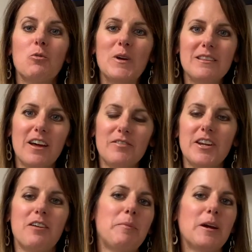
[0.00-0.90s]
We love to
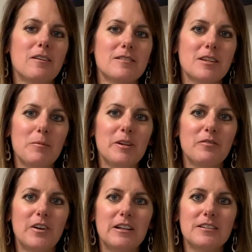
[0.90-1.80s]
have parents come in and
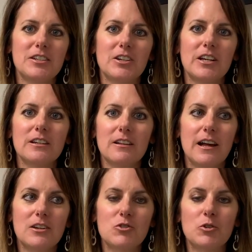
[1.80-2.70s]
volunteer in the
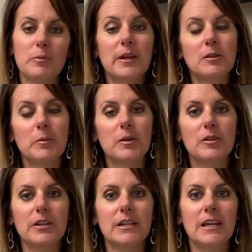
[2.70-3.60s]
classroom, in the
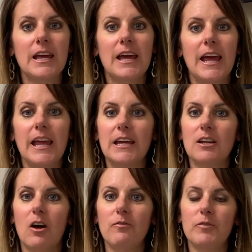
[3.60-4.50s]
building, and
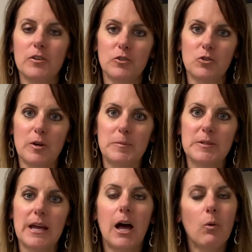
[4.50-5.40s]
on field trips.
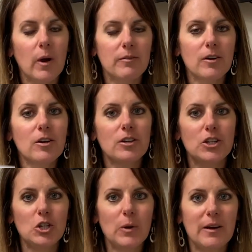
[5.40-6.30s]
However,
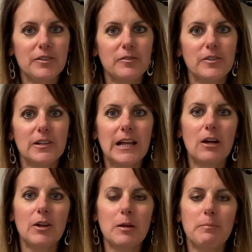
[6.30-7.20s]
you have to fill
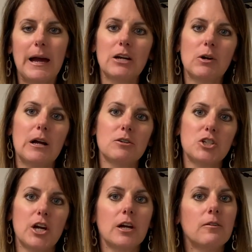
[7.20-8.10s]
out a background
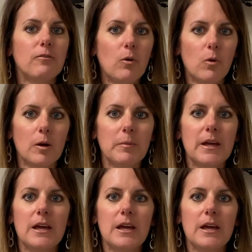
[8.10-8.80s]
check form.